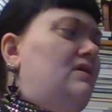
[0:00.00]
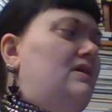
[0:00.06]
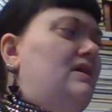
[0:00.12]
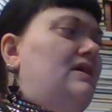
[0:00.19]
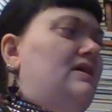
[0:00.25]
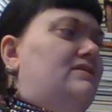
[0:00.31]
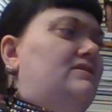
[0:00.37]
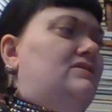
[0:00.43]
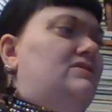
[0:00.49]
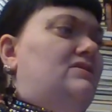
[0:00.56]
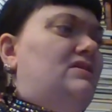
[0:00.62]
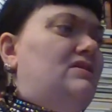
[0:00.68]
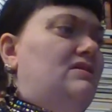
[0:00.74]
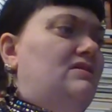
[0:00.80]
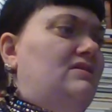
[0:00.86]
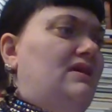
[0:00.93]
It's
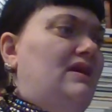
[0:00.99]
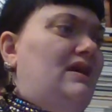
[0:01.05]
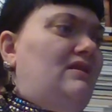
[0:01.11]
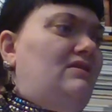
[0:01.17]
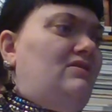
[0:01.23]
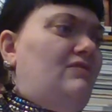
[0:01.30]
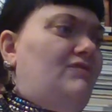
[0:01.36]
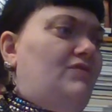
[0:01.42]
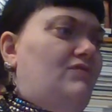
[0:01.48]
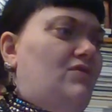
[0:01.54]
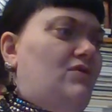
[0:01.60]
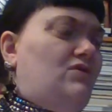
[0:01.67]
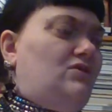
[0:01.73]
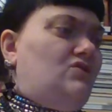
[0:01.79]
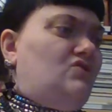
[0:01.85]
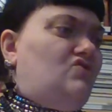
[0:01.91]
The End of the
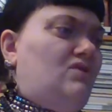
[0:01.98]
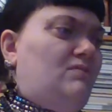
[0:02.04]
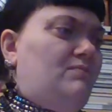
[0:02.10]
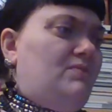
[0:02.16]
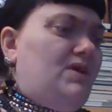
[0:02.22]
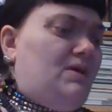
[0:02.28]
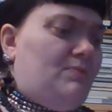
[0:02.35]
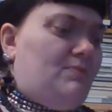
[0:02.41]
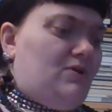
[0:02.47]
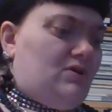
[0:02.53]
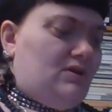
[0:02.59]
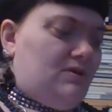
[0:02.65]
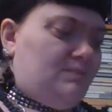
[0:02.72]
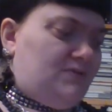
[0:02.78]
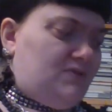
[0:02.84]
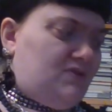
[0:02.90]
World Zombie
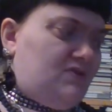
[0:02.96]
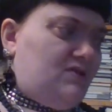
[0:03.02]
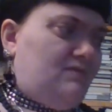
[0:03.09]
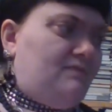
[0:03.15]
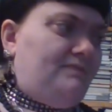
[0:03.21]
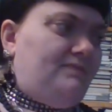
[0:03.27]
Apocalypse.